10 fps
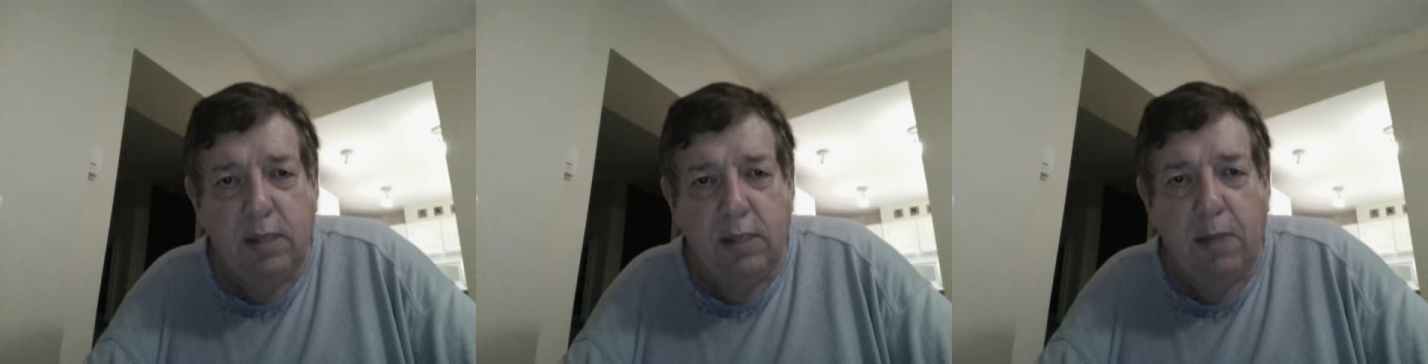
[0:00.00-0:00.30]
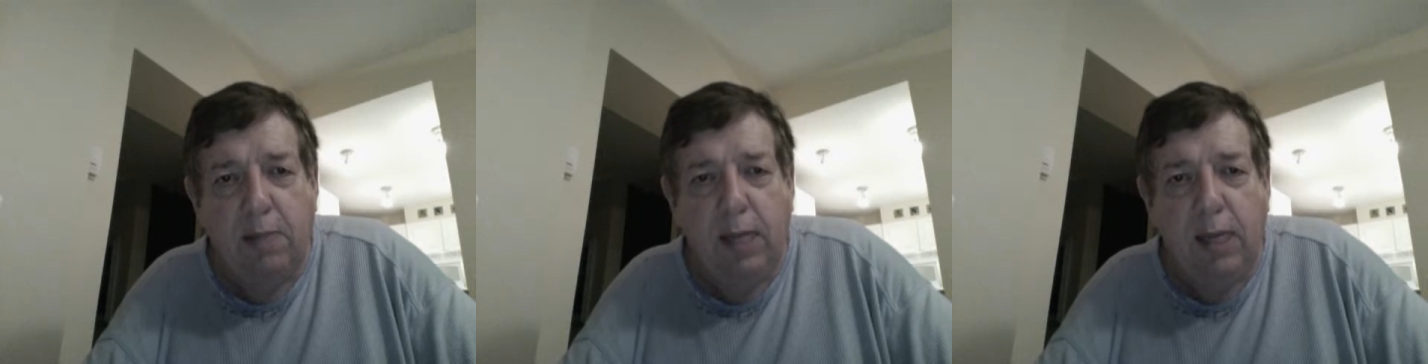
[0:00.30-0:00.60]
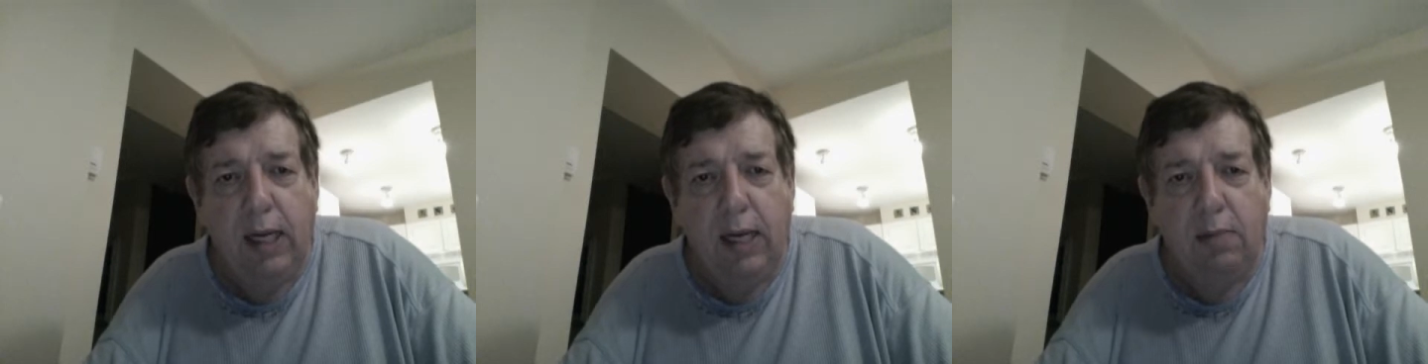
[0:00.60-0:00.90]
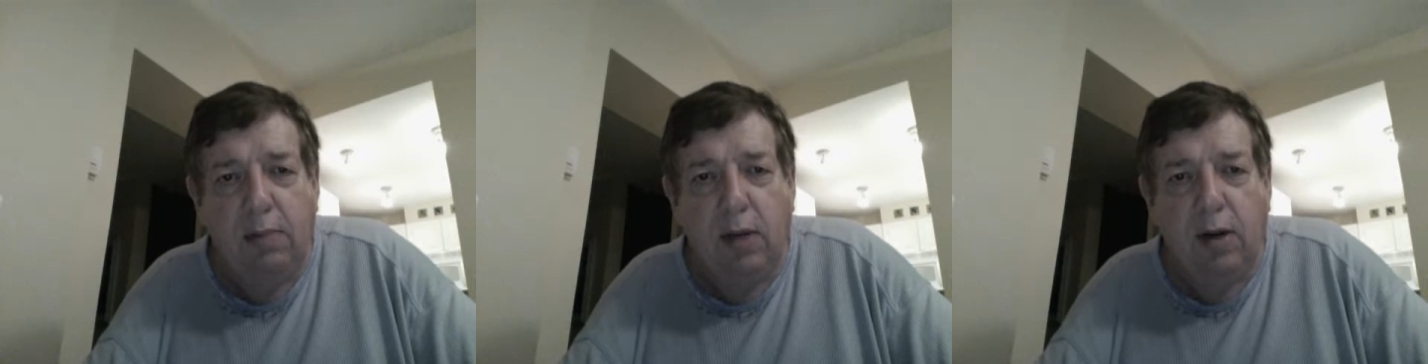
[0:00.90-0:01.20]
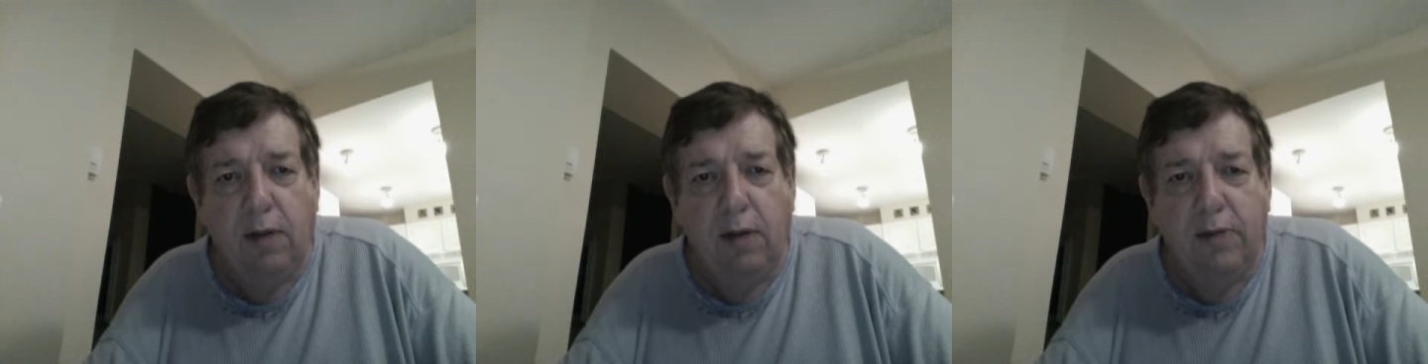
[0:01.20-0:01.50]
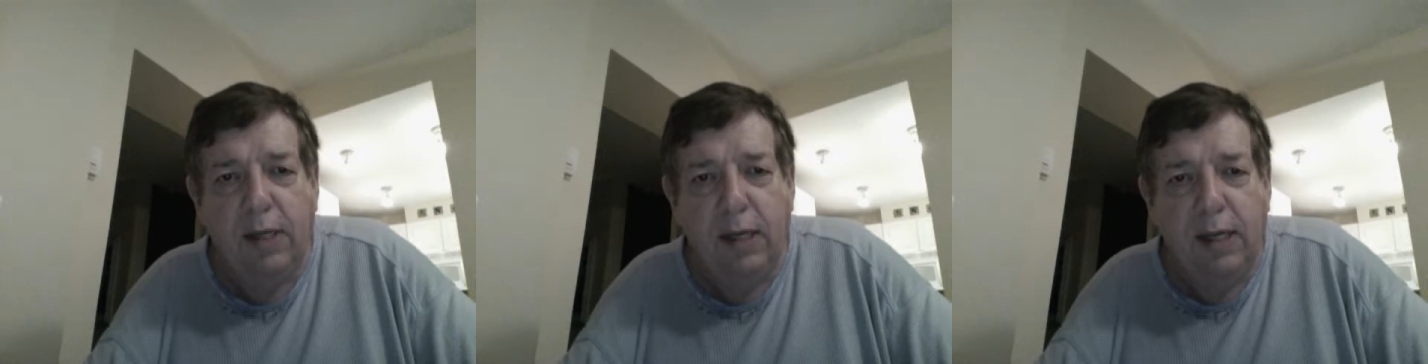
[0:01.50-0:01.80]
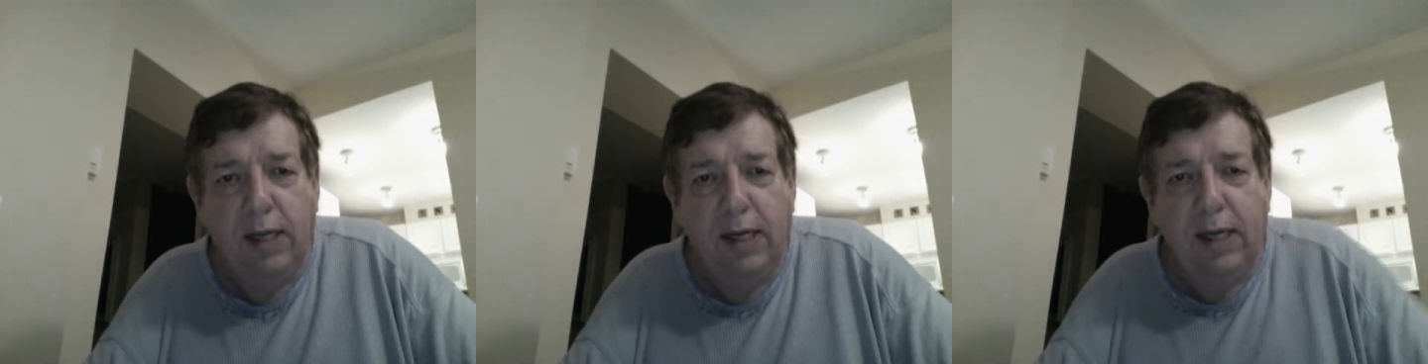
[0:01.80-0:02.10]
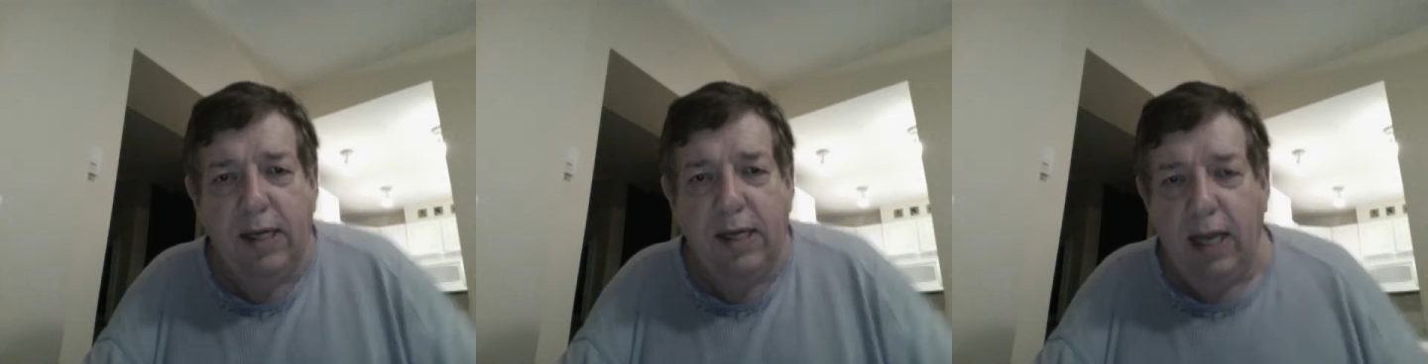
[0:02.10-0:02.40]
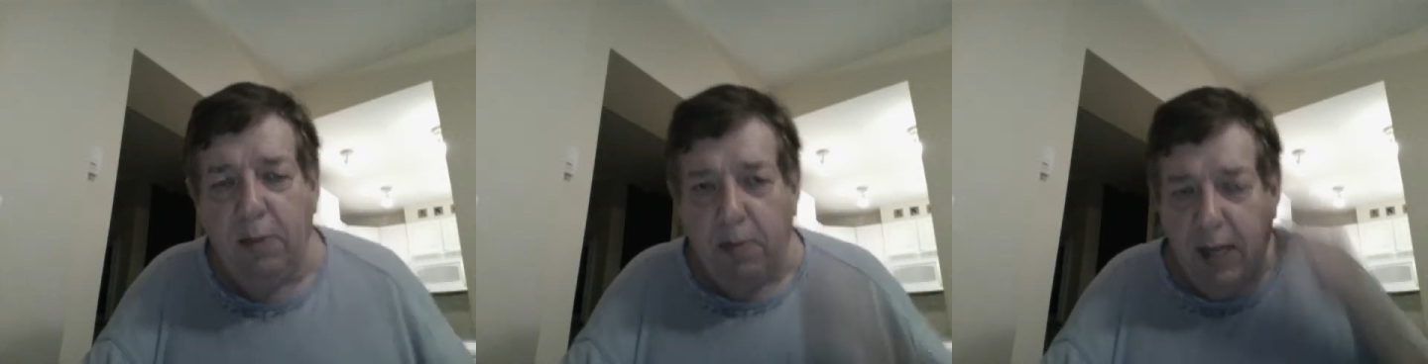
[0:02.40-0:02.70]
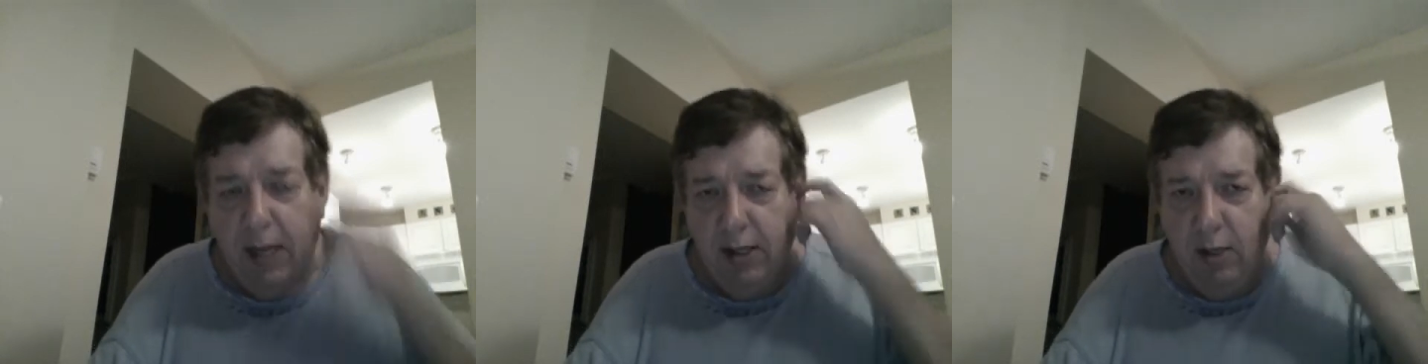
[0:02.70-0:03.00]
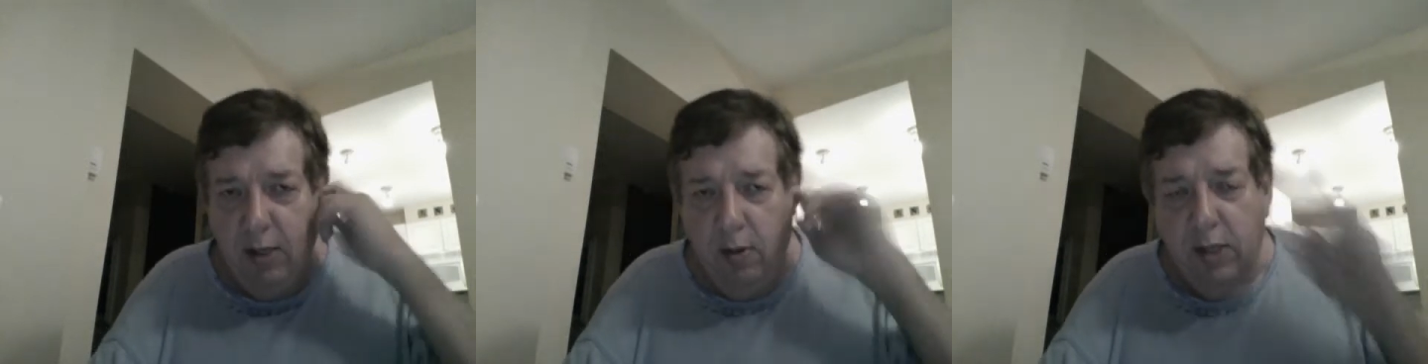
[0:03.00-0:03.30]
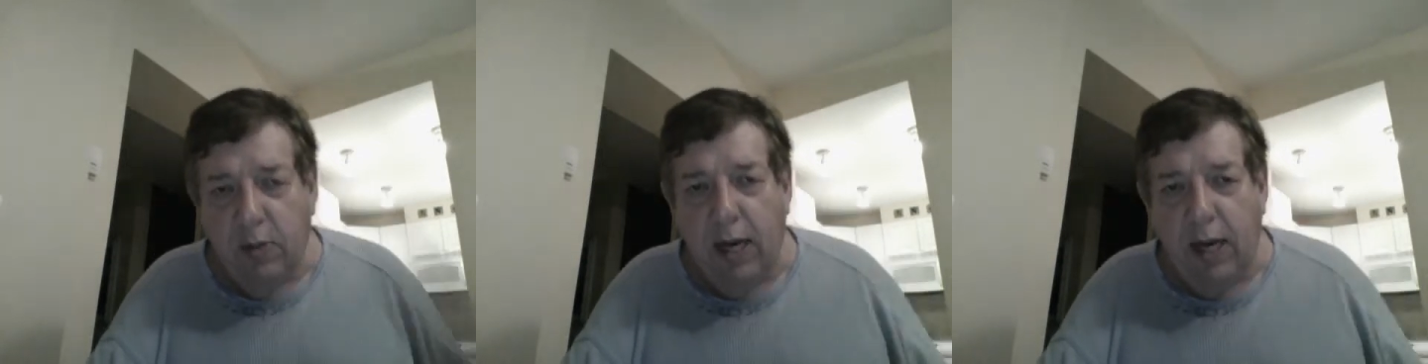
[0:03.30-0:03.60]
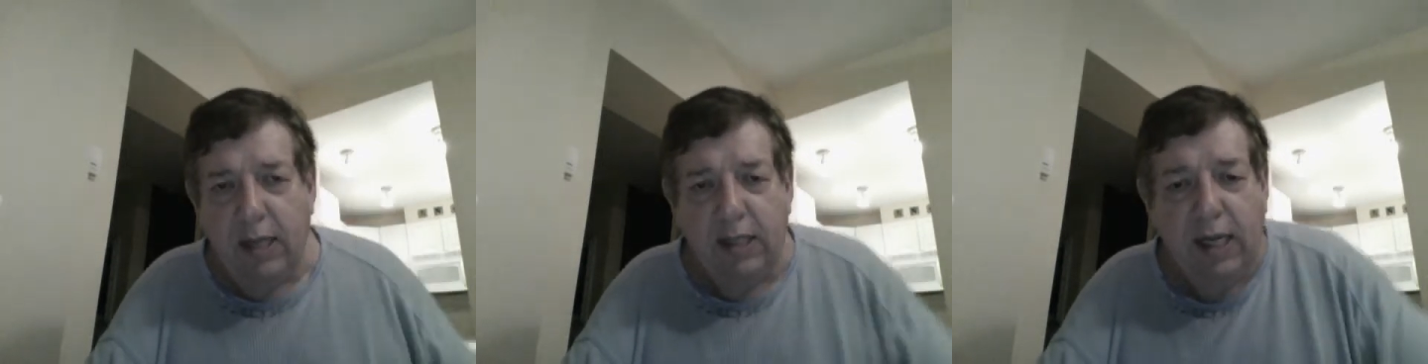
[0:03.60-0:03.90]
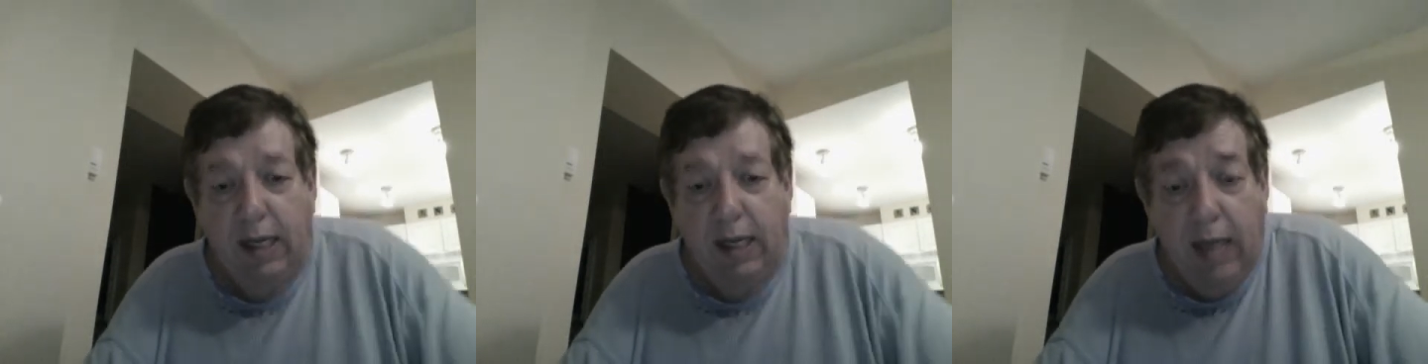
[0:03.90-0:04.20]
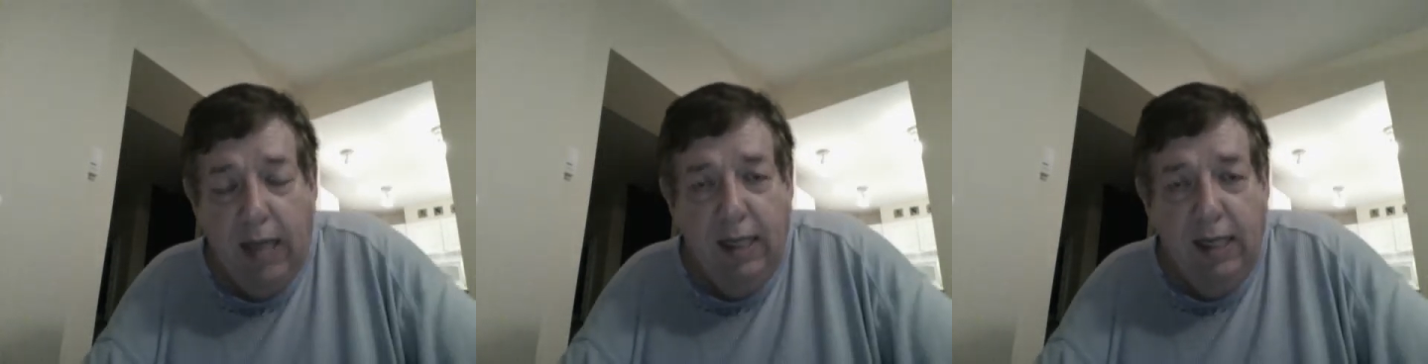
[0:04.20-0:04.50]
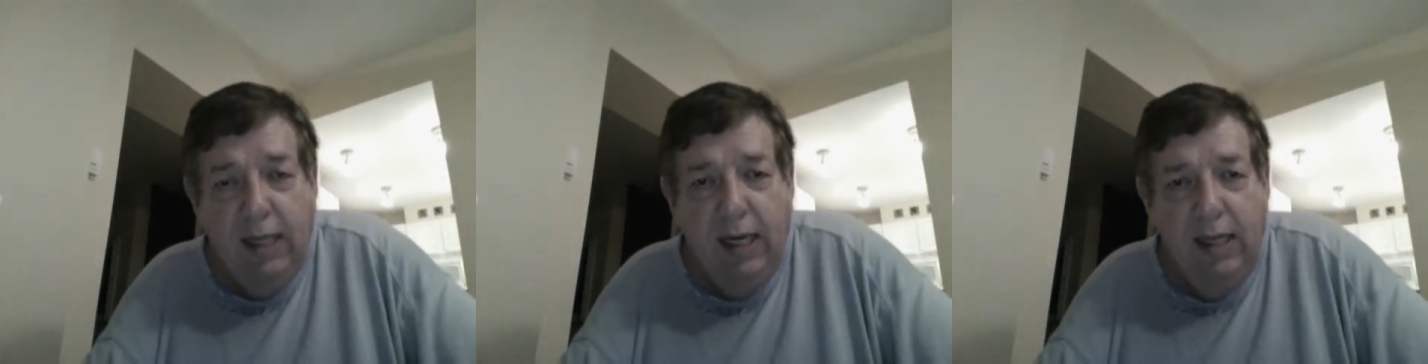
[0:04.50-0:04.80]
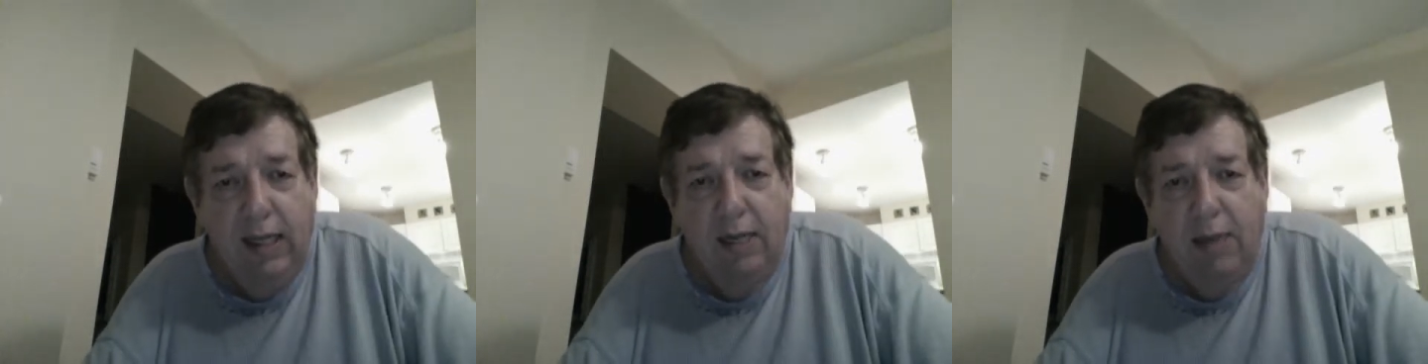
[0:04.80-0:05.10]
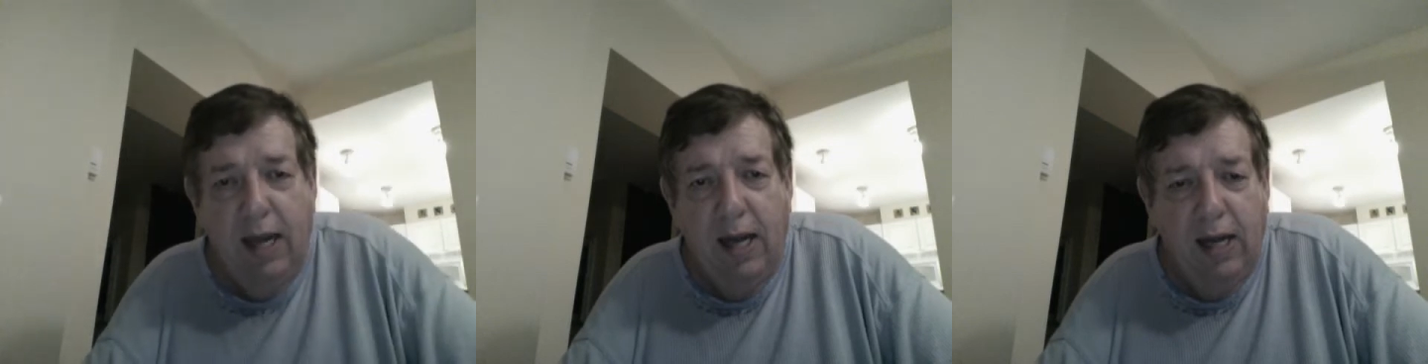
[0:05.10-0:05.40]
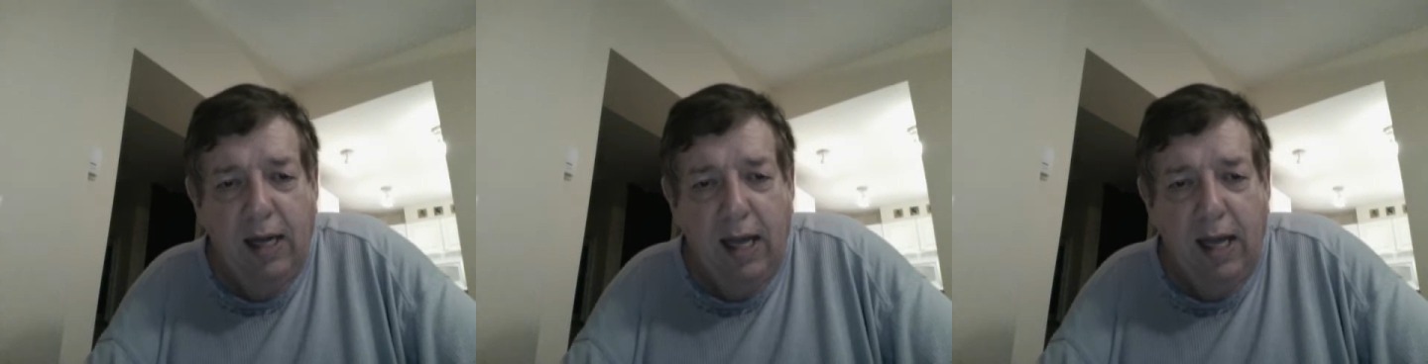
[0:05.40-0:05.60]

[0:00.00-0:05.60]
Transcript: and some of my money had blown off of the table by the door. It's where I had set it. I didn't think anything about it.